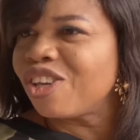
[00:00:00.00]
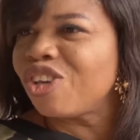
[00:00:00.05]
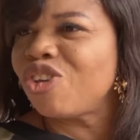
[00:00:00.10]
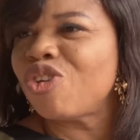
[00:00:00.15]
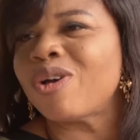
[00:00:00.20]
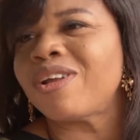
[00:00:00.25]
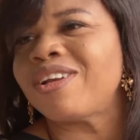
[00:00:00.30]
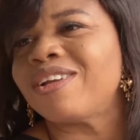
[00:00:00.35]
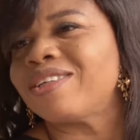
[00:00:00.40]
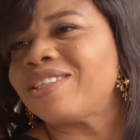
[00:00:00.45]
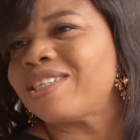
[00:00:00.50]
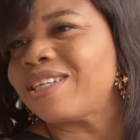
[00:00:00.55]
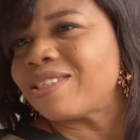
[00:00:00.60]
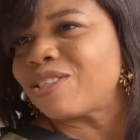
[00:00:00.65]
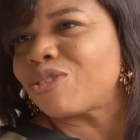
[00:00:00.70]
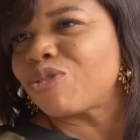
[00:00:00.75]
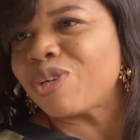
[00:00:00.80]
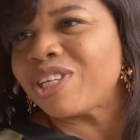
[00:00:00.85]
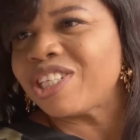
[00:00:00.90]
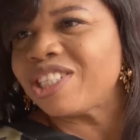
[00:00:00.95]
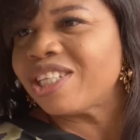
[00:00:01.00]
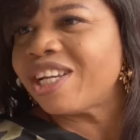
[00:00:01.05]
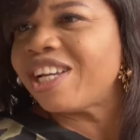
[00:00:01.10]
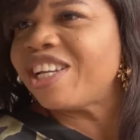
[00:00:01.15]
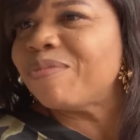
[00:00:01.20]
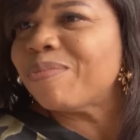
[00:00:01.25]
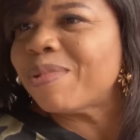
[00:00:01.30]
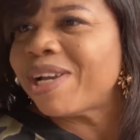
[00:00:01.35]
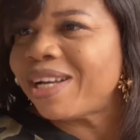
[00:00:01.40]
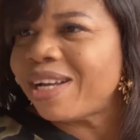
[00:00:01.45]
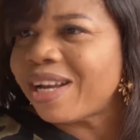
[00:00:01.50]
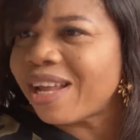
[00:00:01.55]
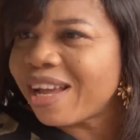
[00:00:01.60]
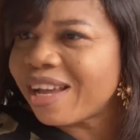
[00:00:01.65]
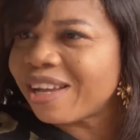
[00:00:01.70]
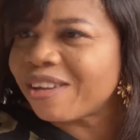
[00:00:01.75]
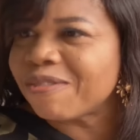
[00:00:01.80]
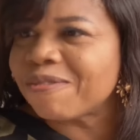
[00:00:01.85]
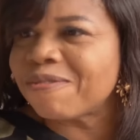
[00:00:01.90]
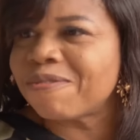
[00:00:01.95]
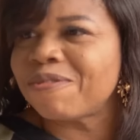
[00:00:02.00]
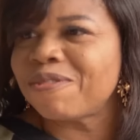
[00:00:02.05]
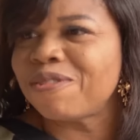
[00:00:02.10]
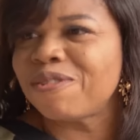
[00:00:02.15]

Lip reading: you are not a stranger in my life.